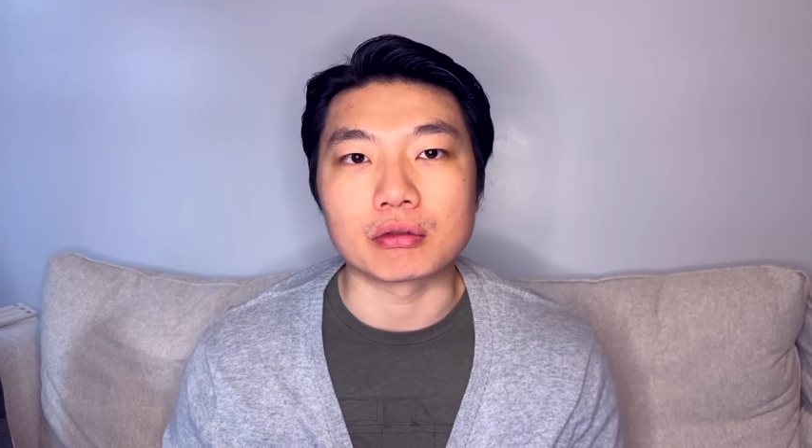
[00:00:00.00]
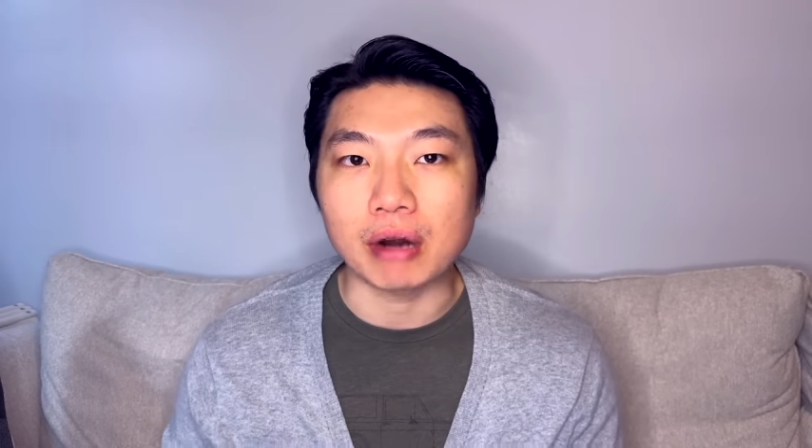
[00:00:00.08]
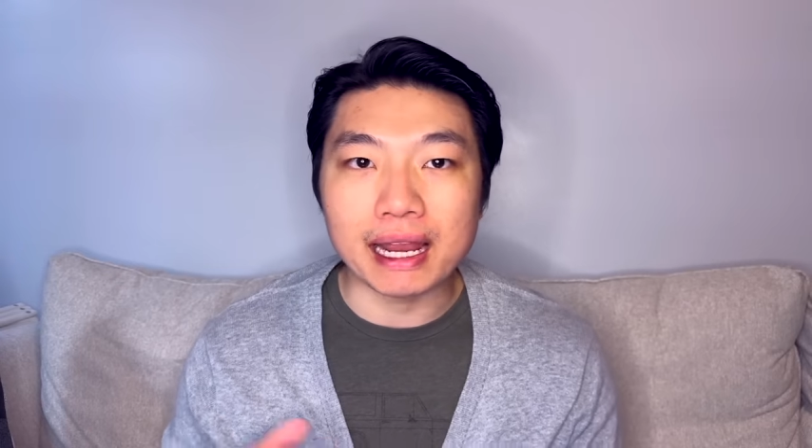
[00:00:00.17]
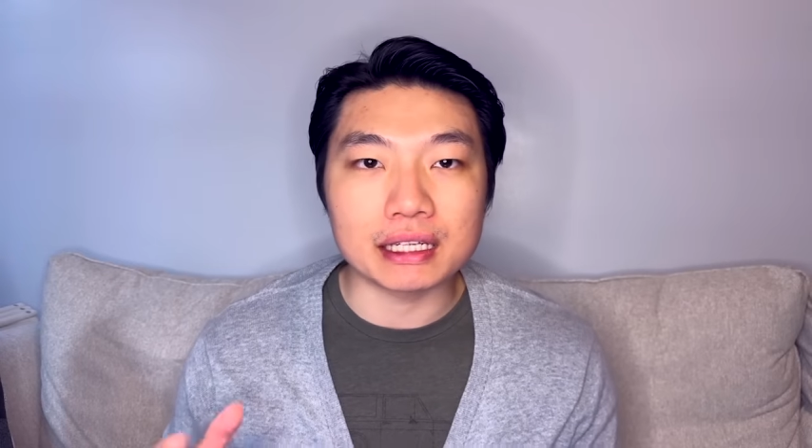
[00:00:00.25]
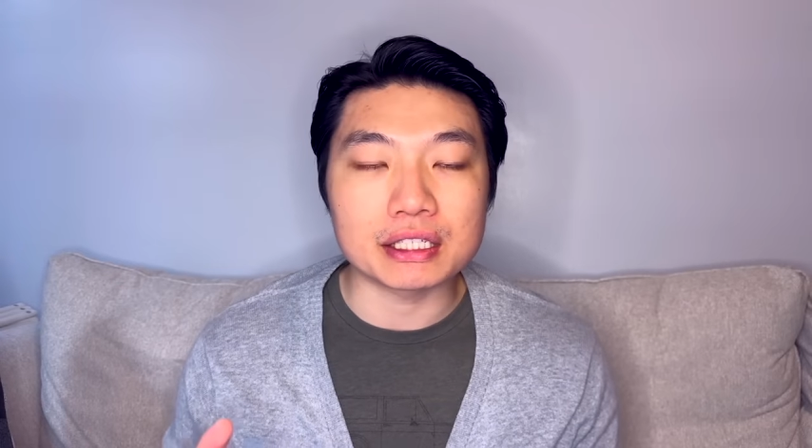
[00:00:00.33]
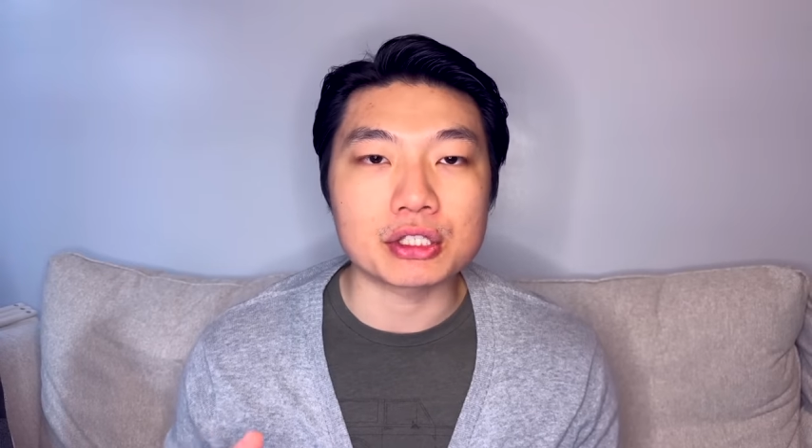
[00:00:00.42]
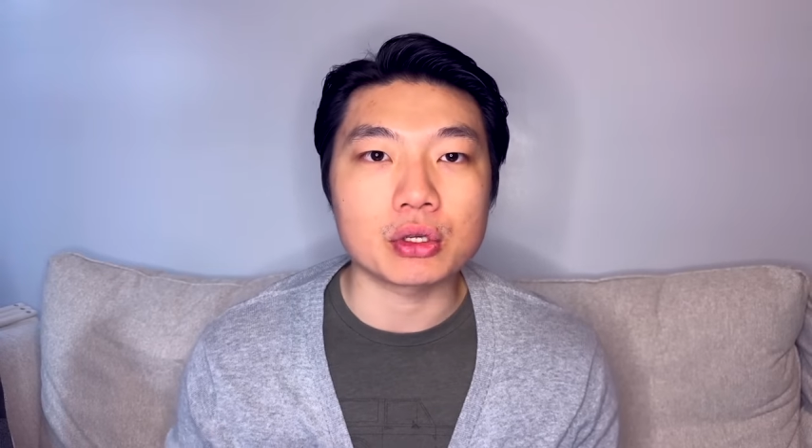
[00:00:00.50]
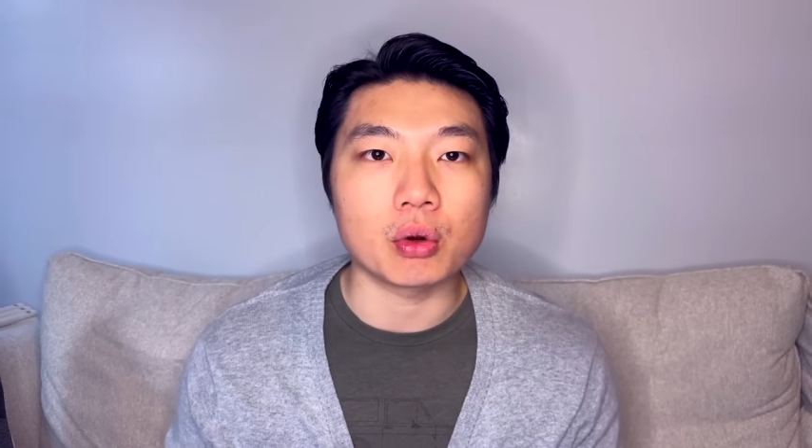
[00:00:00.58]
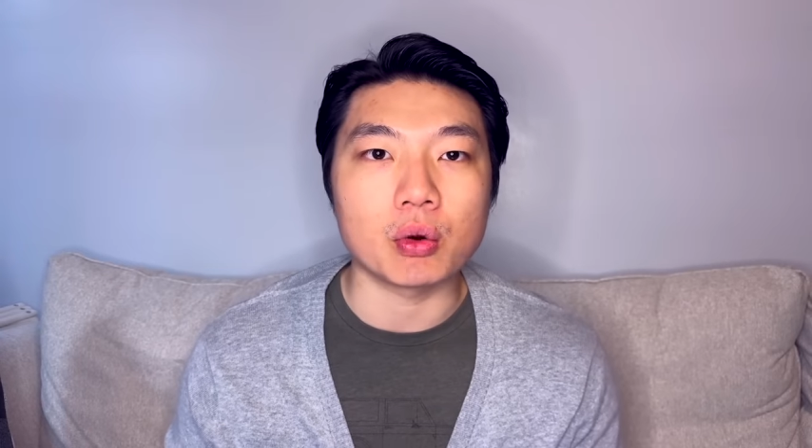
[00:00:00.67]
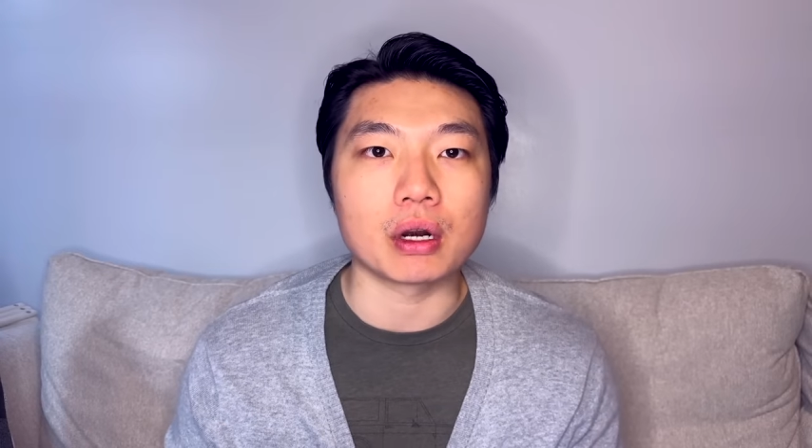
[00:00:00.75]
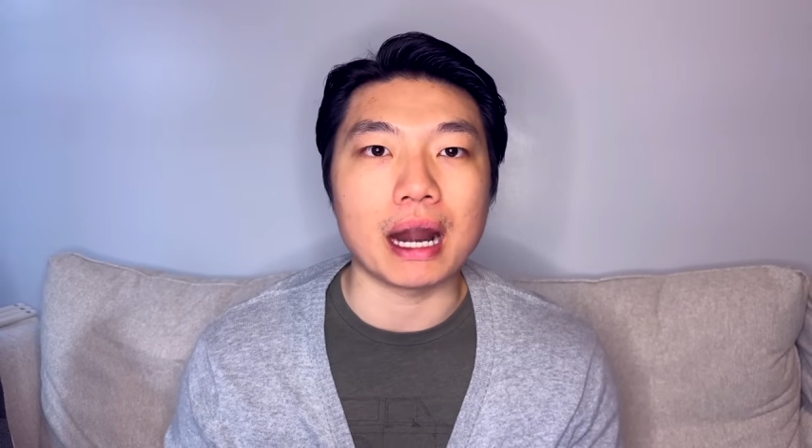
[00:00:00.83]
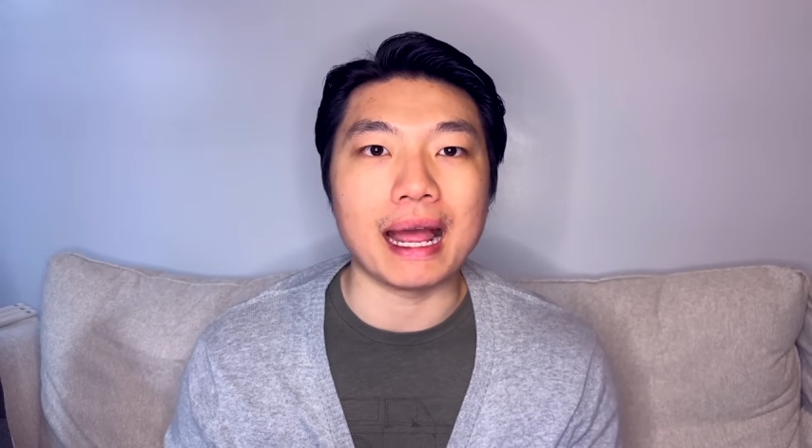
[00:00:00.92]
rightist
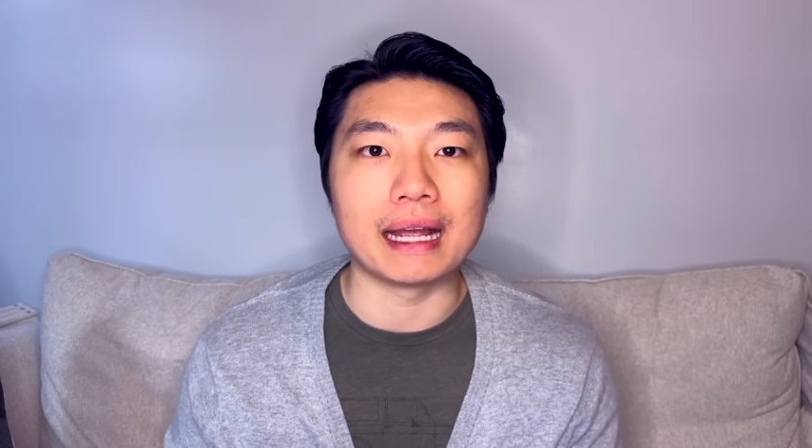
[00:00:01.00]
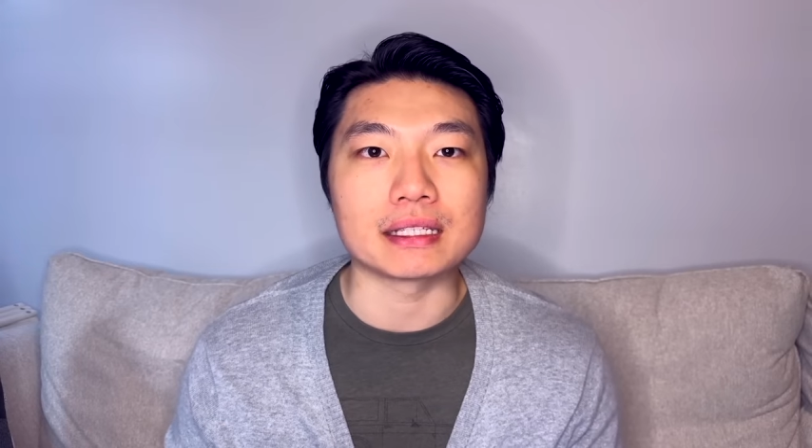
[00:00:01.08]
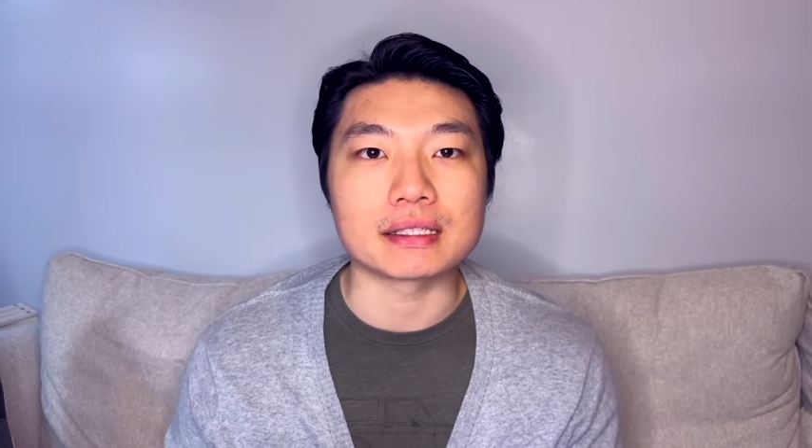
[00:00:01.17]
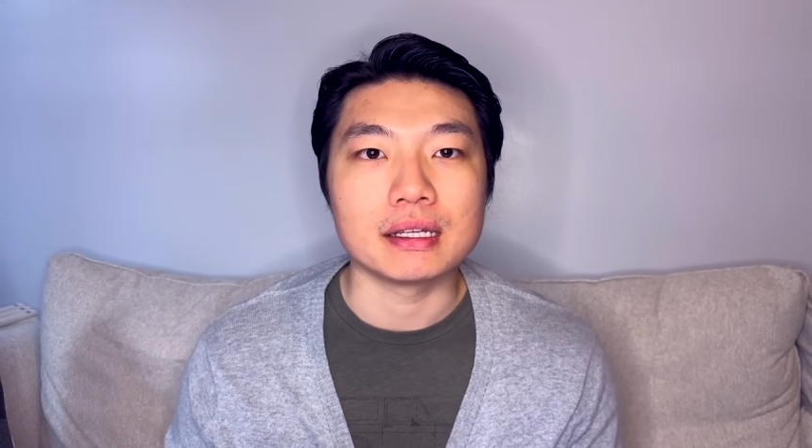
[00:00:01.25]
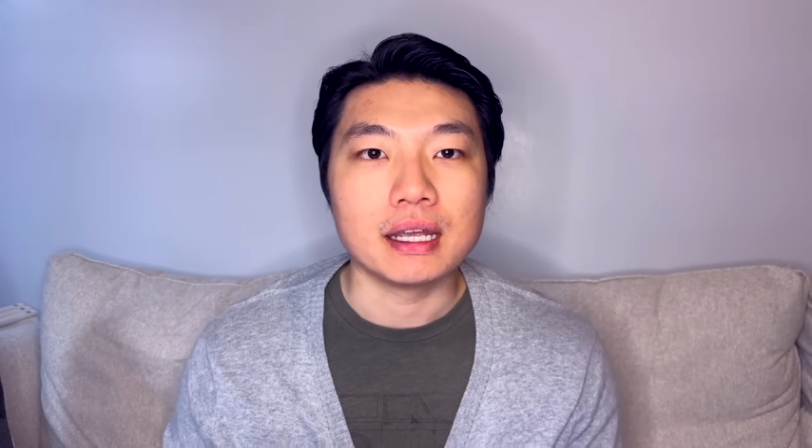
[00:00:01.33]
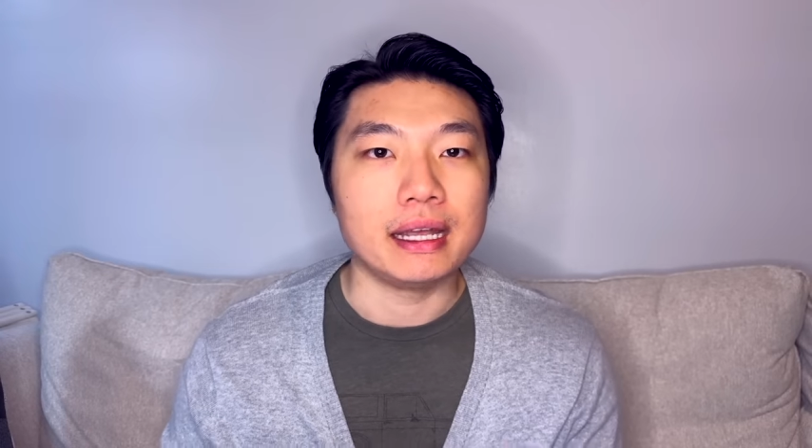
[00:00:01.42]
or as